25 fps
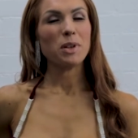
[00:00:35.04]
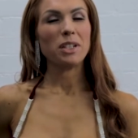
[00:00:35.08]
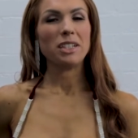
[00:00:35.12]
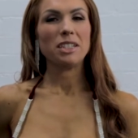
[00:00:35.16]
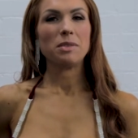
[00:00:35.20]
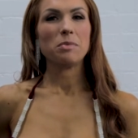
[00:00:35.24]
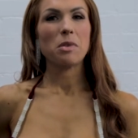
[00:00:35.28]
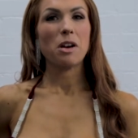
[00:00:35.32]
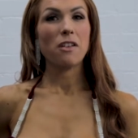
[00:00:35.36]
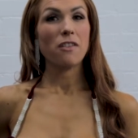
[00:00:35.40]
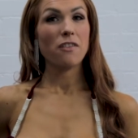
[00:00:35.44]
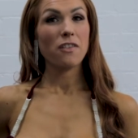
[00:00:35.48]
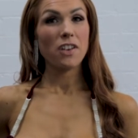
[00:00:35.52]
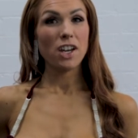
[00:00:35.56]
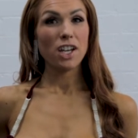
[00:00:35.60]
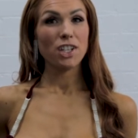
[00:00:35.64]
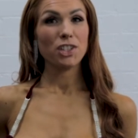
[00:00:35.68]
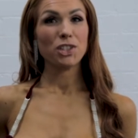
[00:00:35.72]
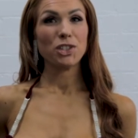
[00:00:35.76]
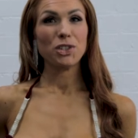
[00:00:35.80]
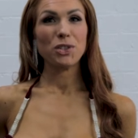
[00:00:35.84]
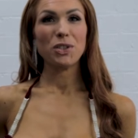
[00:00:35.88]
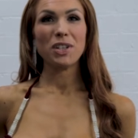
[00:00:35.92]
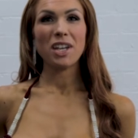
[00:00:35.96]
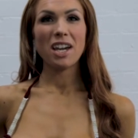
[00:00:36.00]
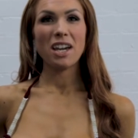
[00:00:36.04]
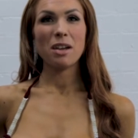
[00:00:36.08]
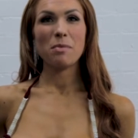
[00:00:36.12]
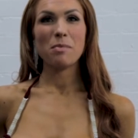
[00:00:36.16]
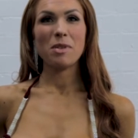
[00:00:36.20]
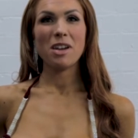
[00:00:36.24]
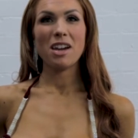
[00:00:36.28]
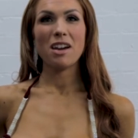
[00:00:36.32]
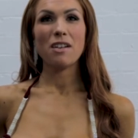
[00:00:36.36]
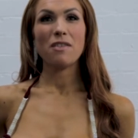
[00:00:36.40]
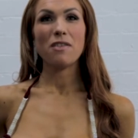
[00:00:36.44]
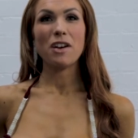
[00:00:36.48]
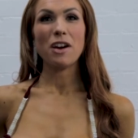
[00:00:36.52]
one. It's my first UK
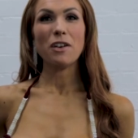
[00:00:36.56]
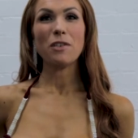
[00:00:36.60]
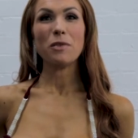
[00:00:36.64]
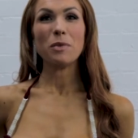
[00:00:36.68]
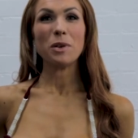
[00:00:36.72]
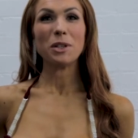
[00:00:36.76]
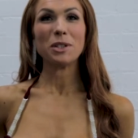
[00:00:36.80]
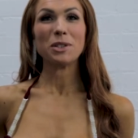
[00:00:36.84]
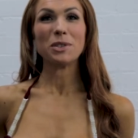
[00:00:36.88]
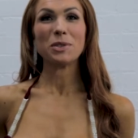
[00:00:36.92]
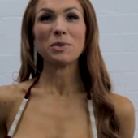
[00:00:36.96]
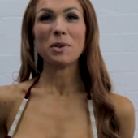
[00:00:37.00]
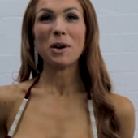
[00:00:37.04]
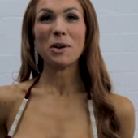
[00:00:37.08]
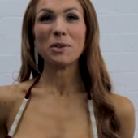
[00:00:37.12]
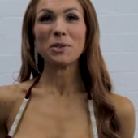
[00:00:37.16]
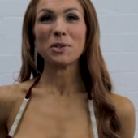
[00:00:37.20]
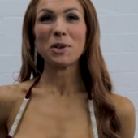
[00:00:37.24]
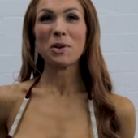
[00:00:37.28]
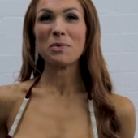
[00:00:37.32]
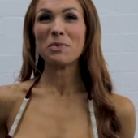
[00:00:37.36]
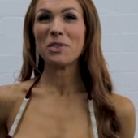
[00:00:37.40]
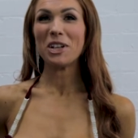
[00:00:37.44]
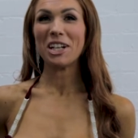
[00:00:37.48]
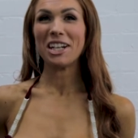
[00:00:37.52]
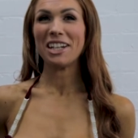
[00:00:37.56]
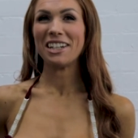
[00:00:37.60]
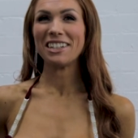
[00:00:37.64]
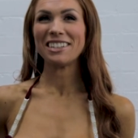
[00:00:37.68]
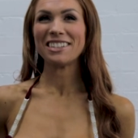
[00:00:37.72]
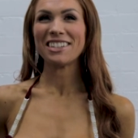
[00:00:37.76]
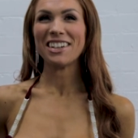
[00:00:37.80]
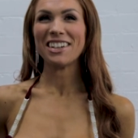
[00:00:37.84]
BFF one as well, so I'm really